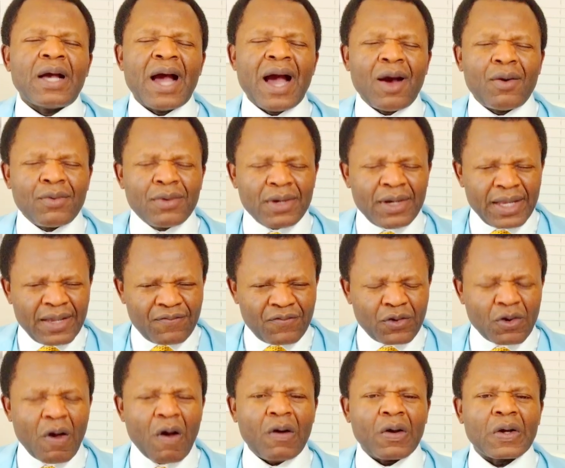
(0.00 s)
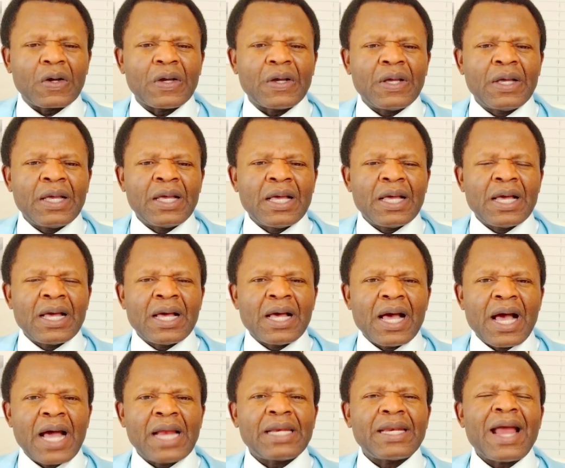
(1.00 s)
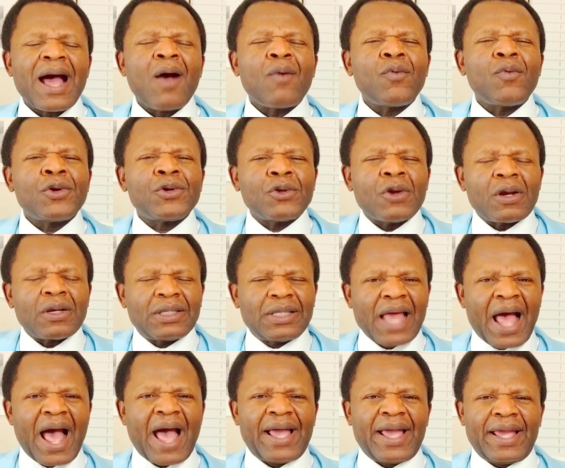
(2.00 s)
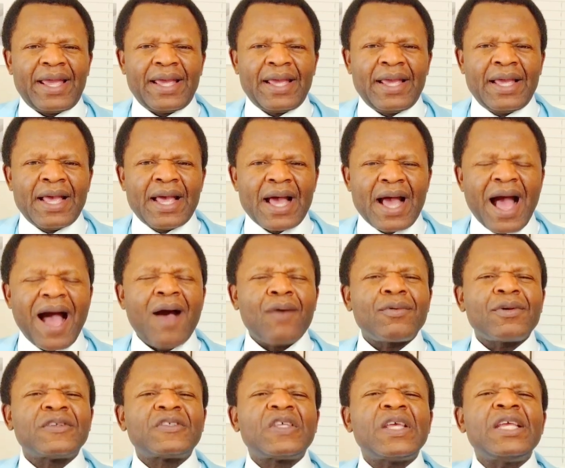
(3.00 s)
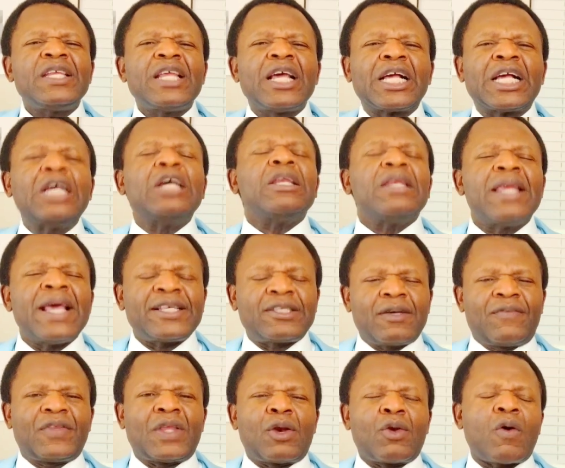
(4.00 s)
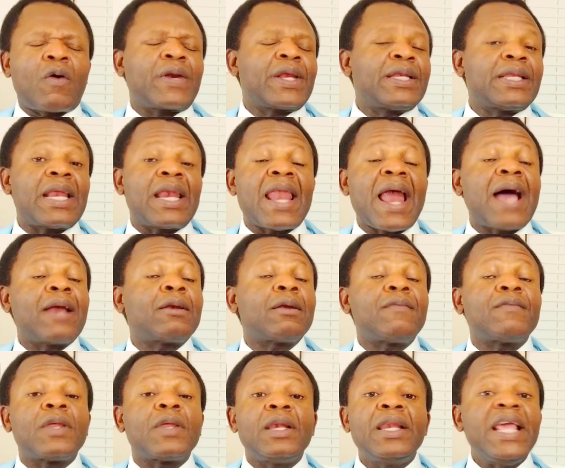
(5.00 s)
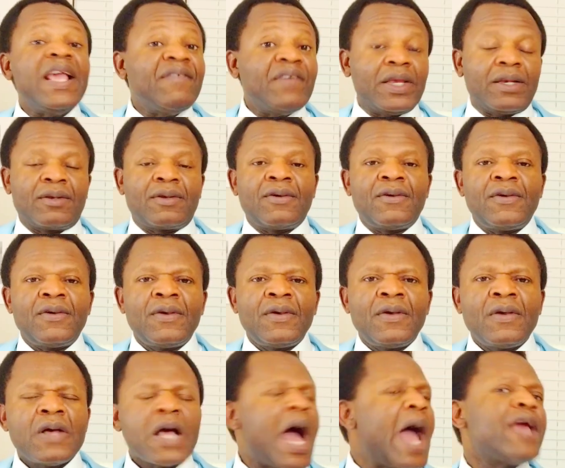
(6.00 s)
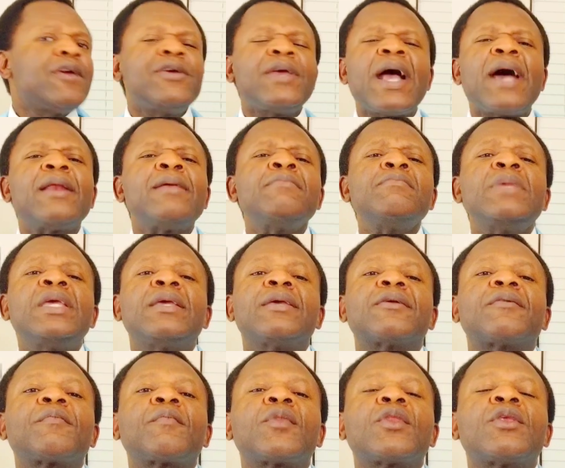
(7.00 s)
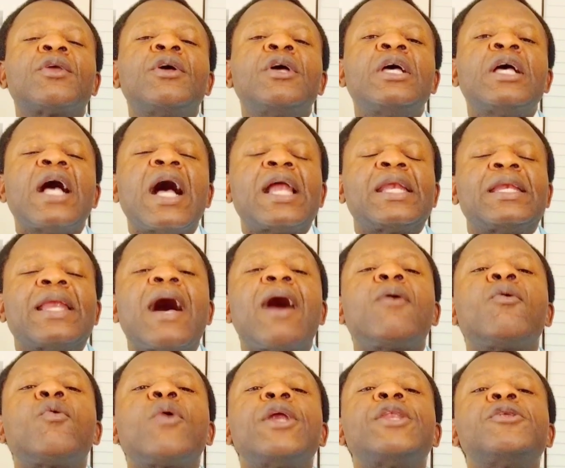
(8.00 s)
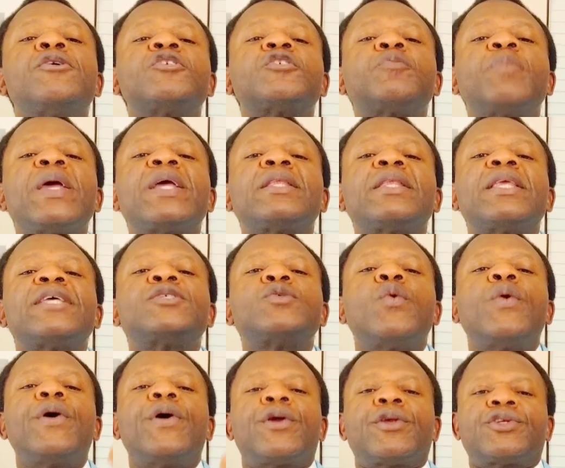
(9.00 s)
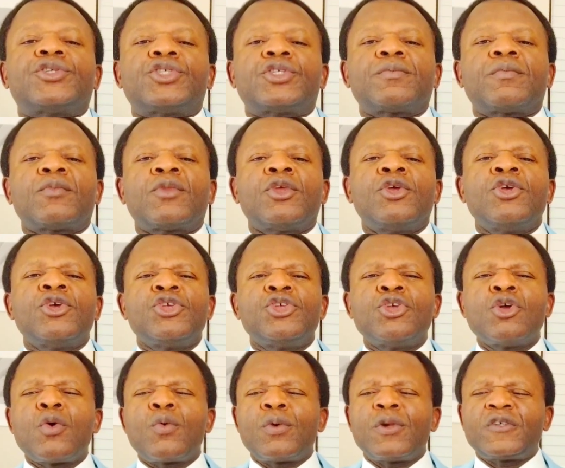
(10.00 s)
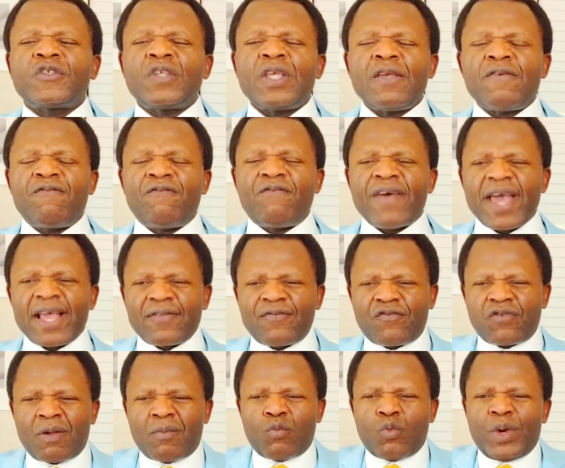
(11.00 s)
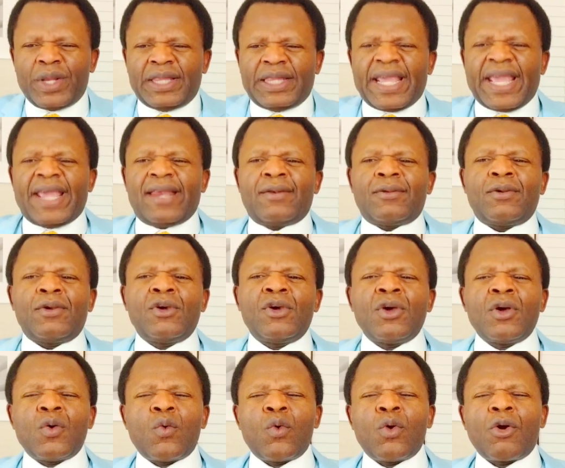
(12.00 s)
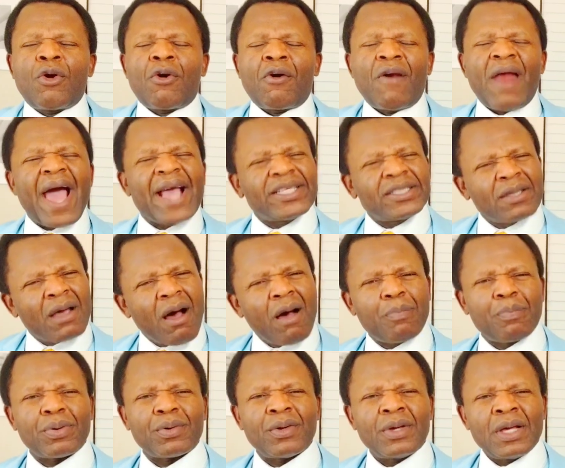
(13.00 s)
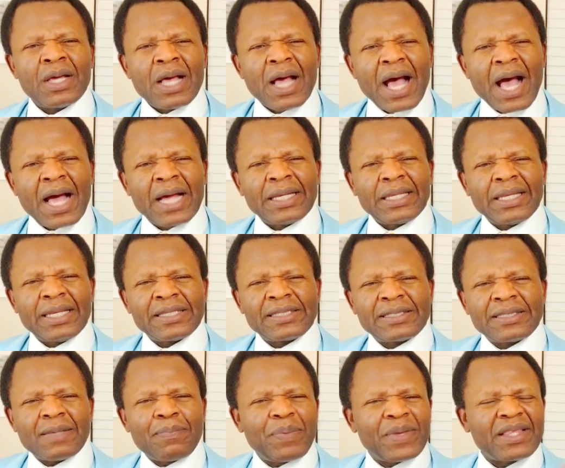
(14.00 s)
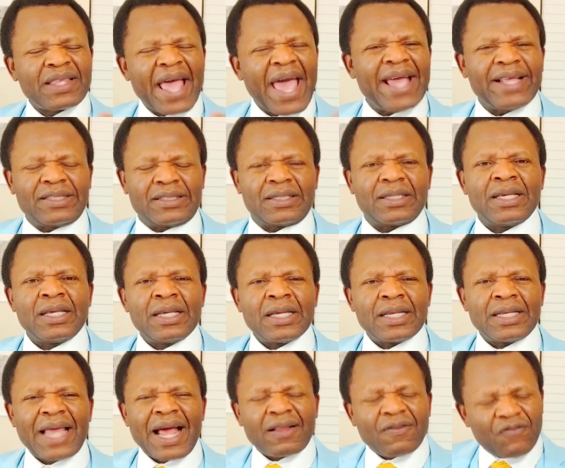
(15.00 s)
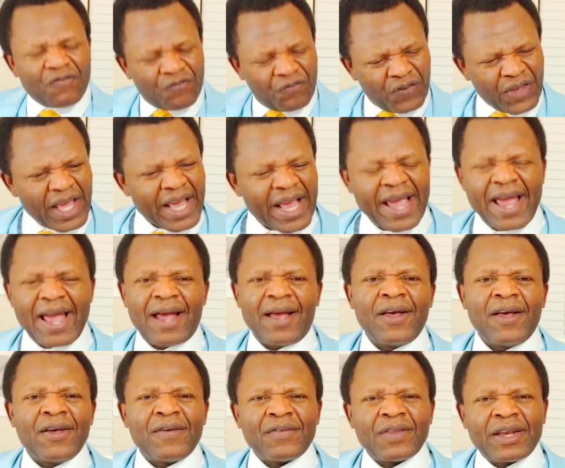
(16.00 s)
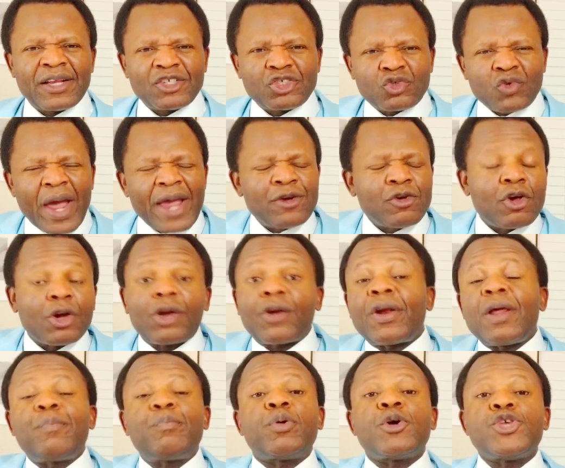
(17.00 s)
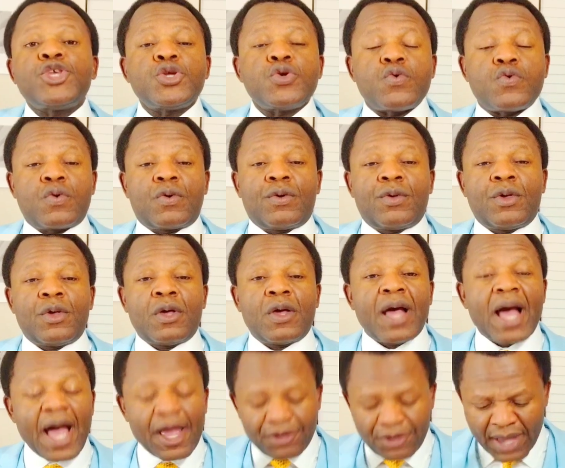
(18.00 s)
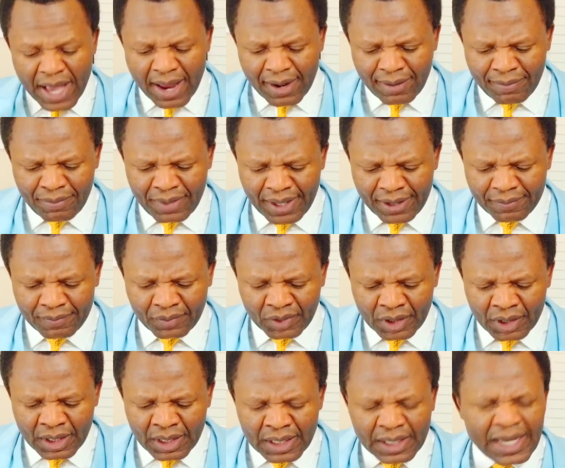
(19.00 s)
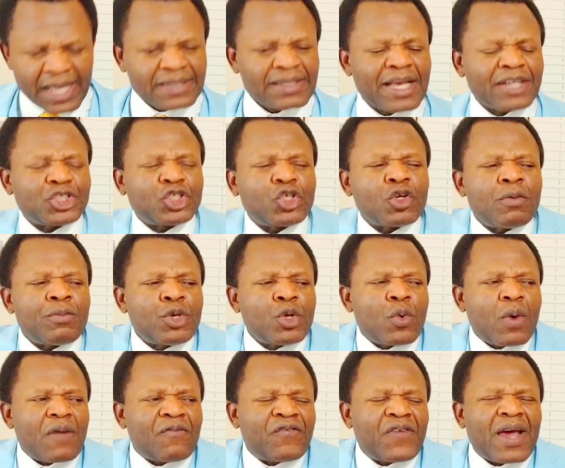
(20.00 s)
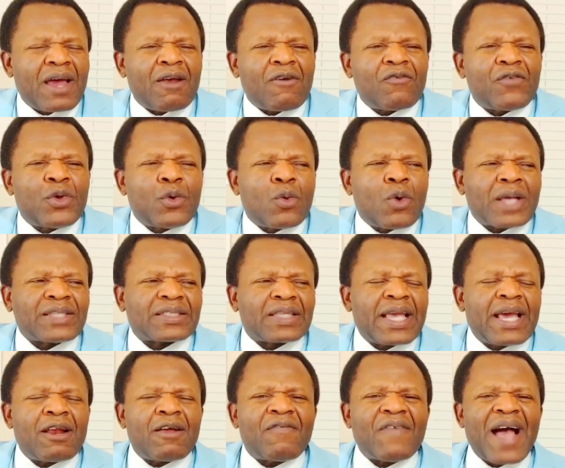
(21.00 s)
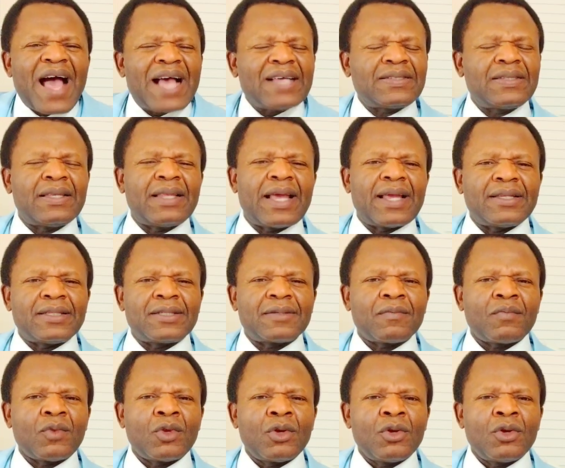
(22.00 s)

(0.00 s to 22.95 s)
I will live long, and I will not die. I will see the goodness of the Lord in the land of the living. Are you hearing me? And now when you speak these words, you will see faith from within will rise up and dissipate that fear that is trying to cripple you. Are you hearing me? Let's assume you are scared of accident.